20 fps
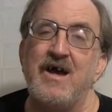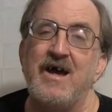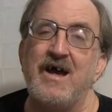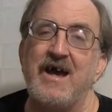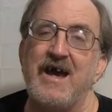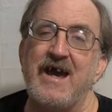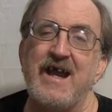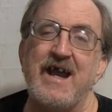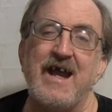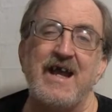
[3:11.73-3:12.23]

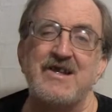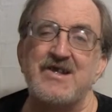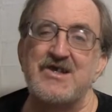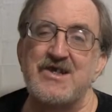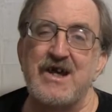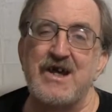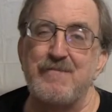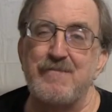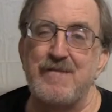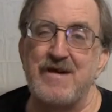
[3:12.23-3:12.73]
it ain't the
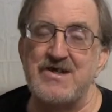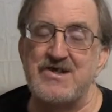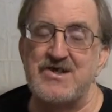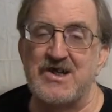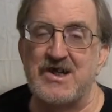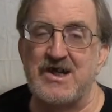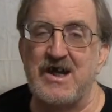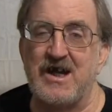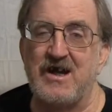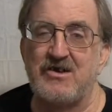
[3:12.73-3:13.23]
same
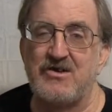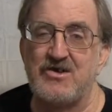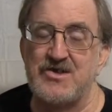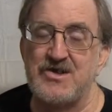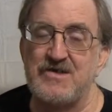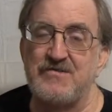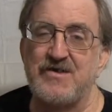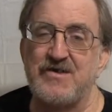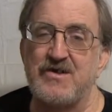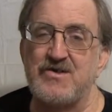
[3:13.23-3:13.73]
basic
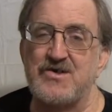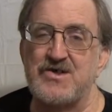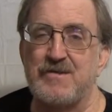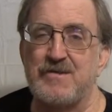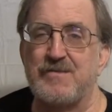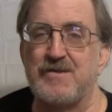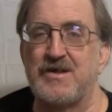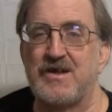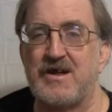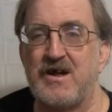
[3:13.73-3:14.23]
characters even though
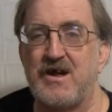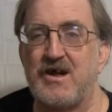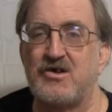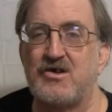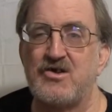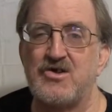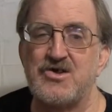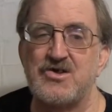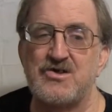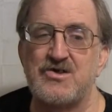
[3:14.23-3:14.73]
some of the
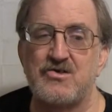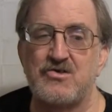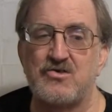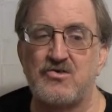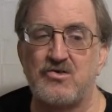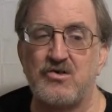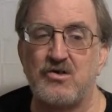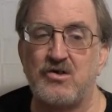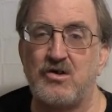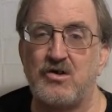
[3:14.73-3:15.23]
characters
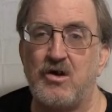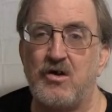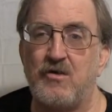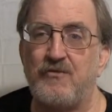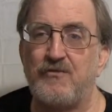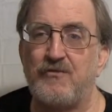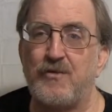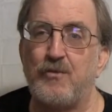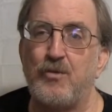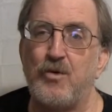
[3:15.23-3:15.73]
go
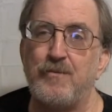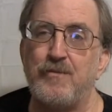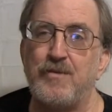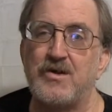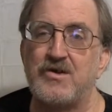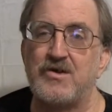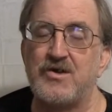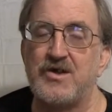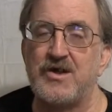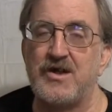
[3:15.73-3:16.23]
from one
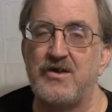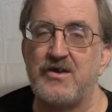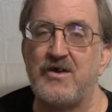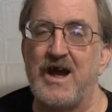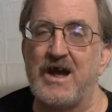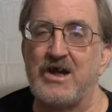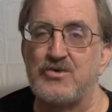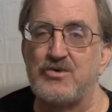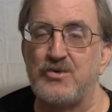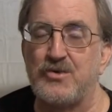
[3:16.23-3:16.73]
book to the other
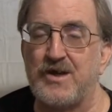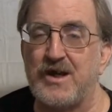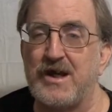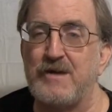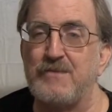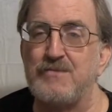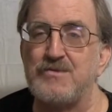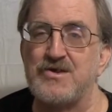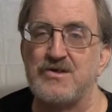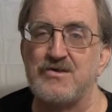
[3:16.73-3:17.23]
actual
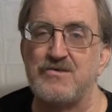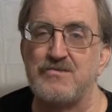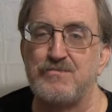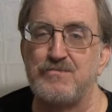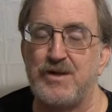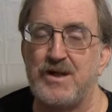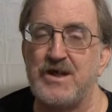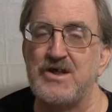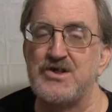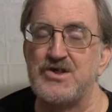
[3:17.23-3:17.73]
names and
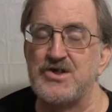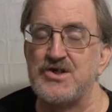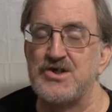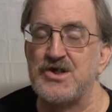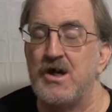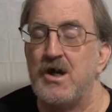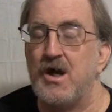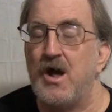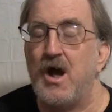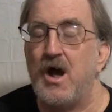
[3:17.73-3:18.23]
places
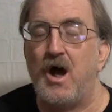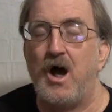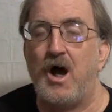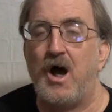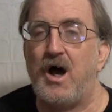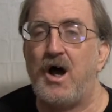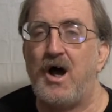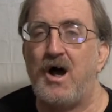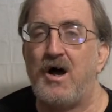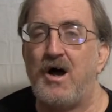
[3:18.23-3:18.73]

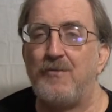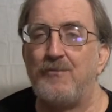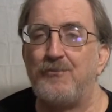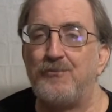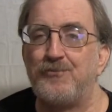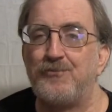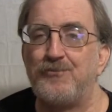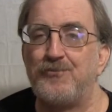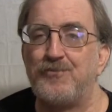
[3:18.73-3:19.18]
um,